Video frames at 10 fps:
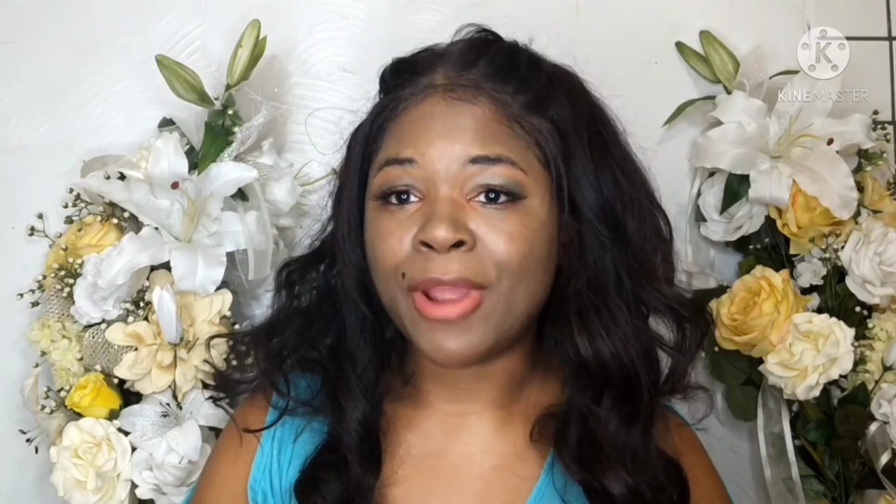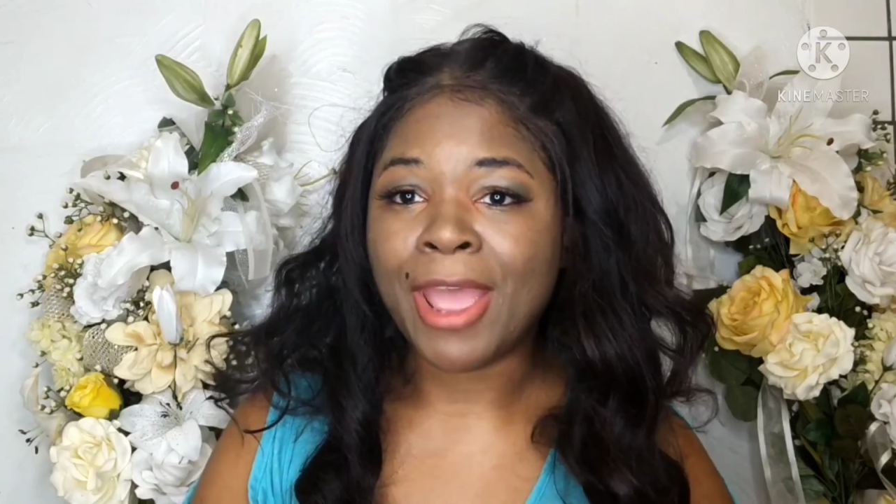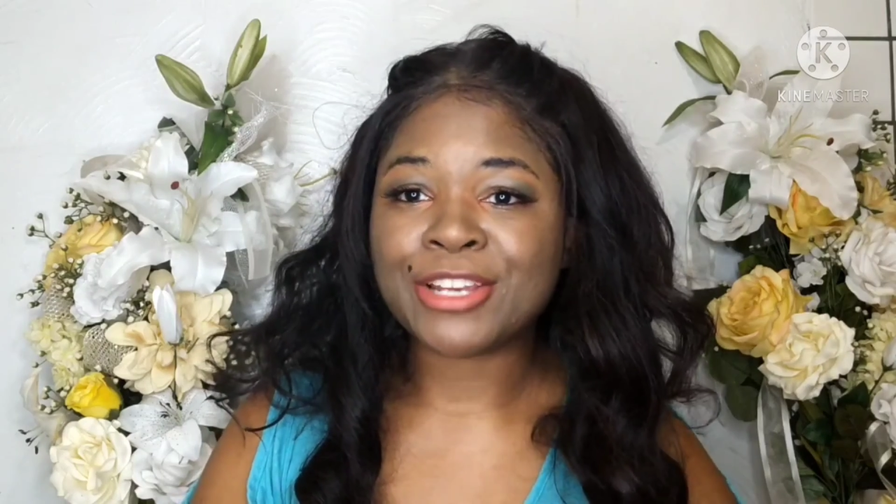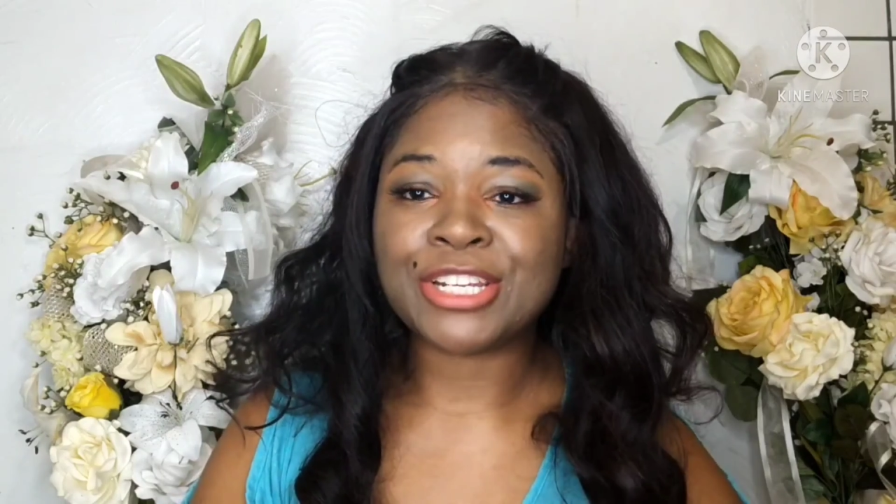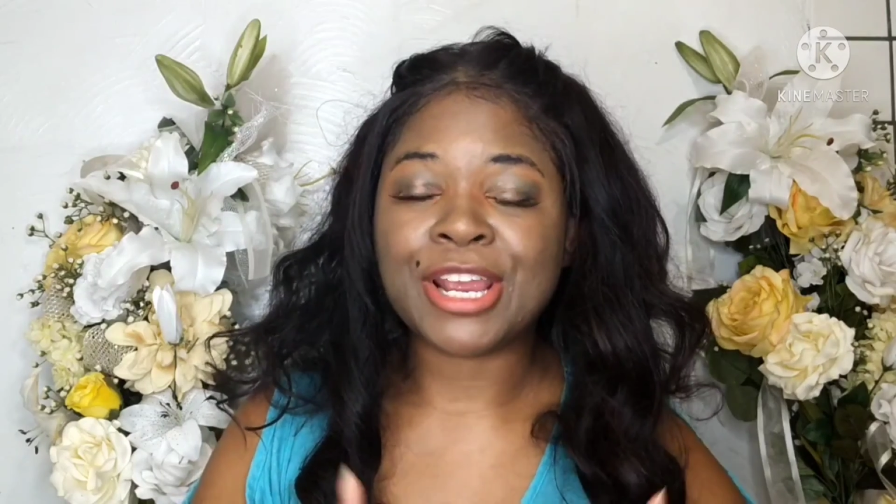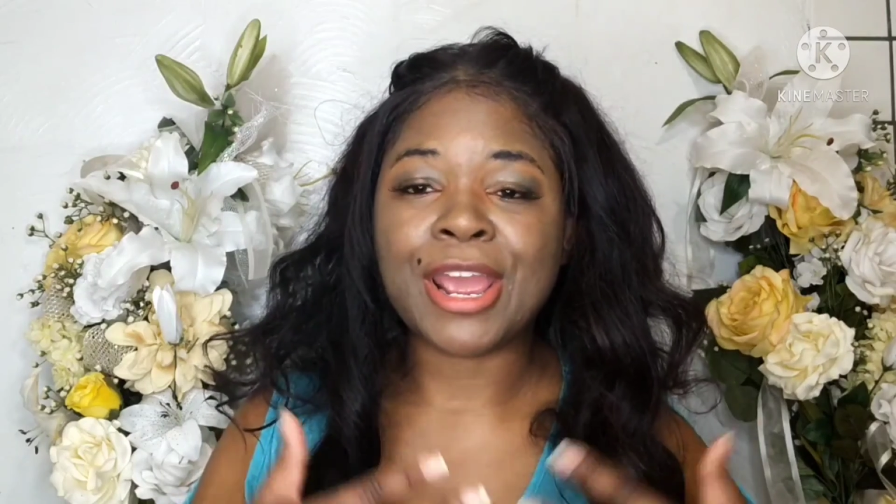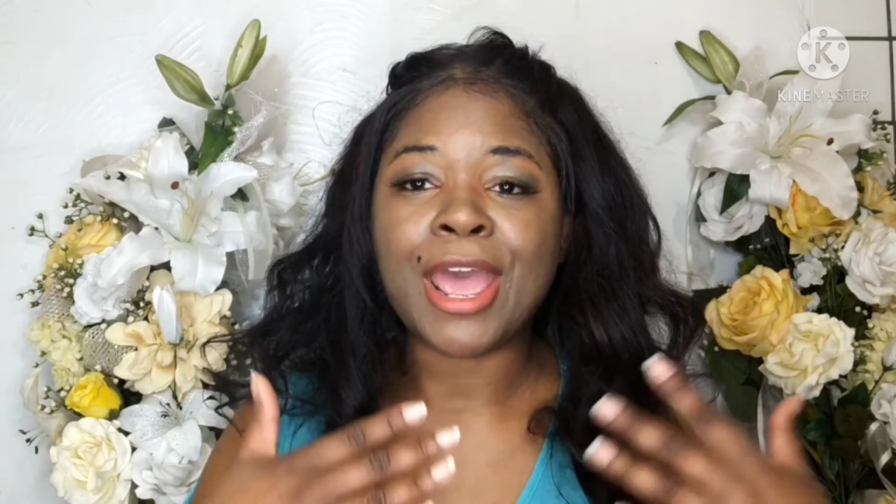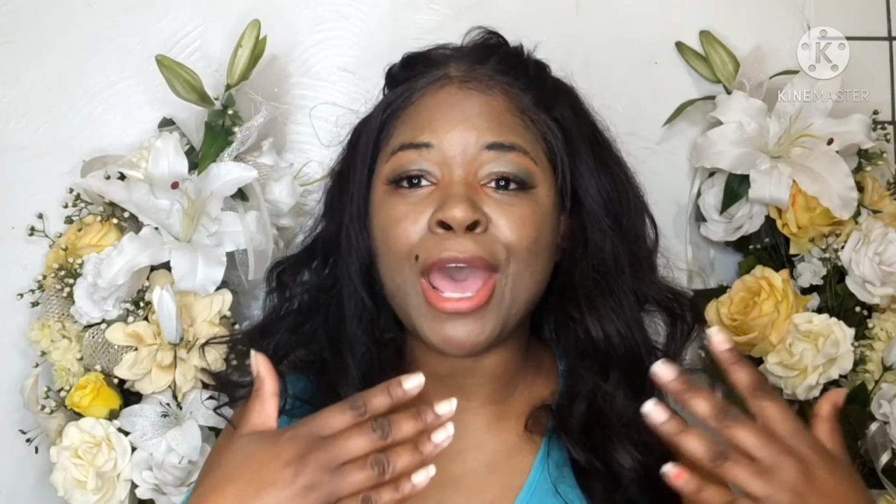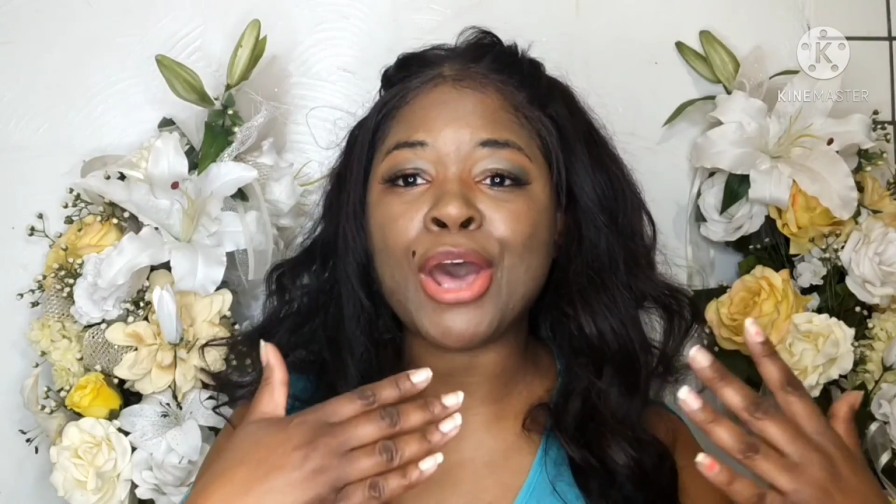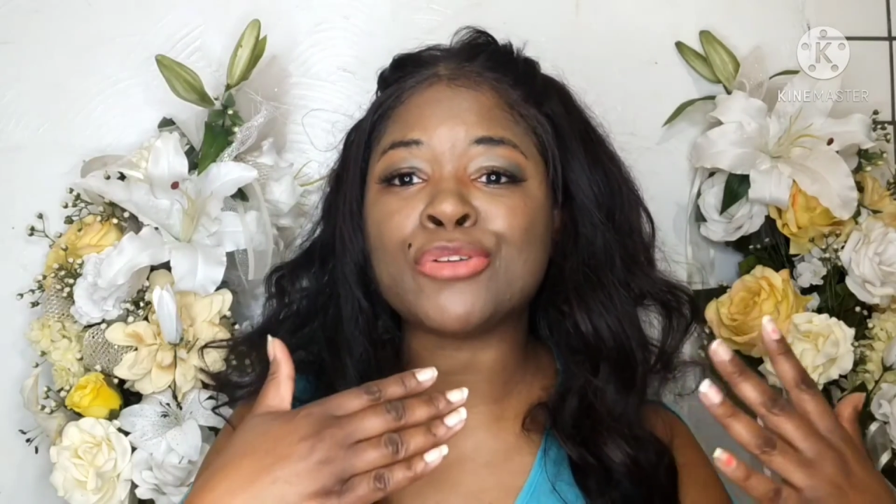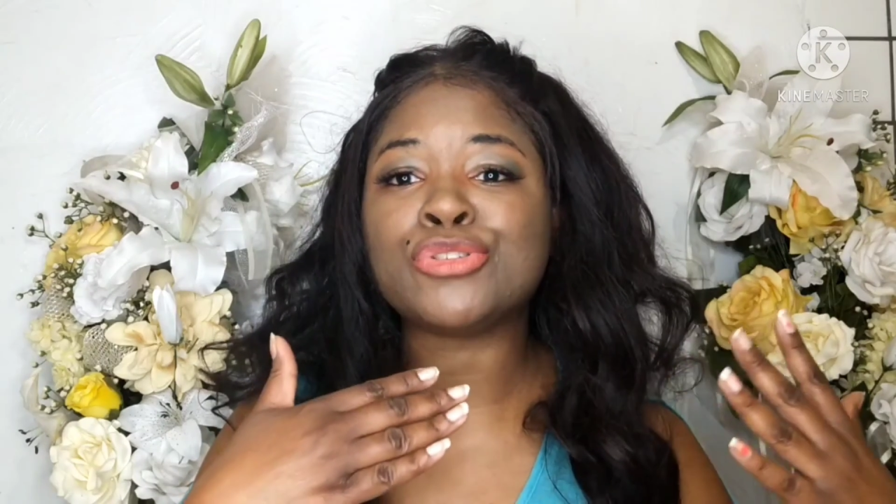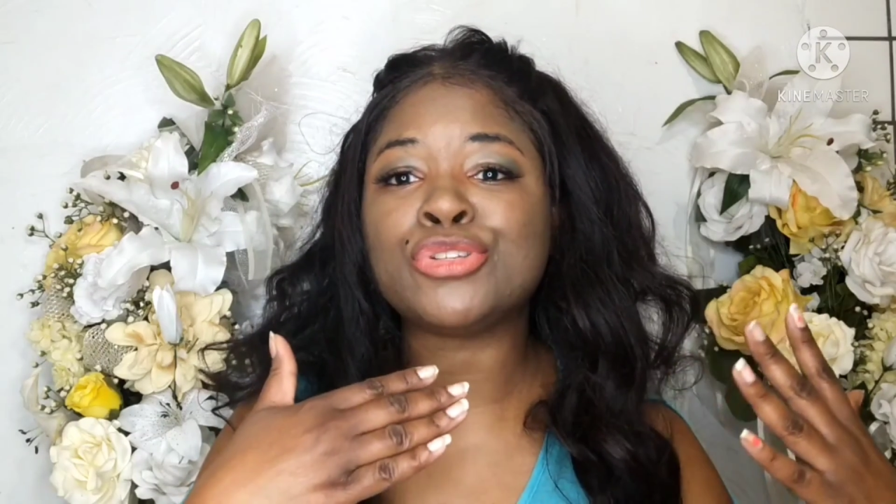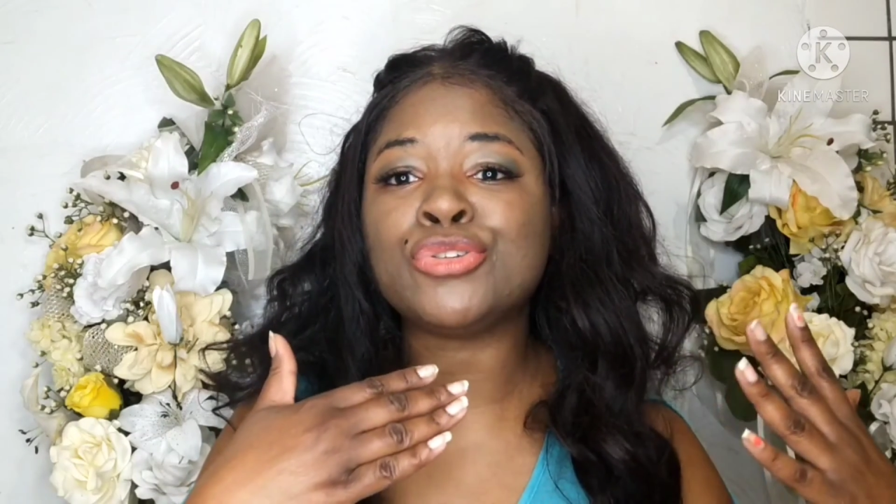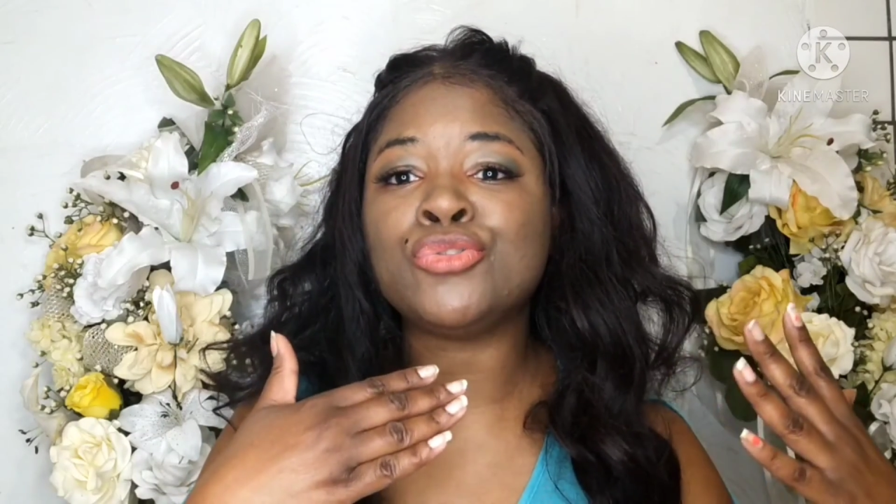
how to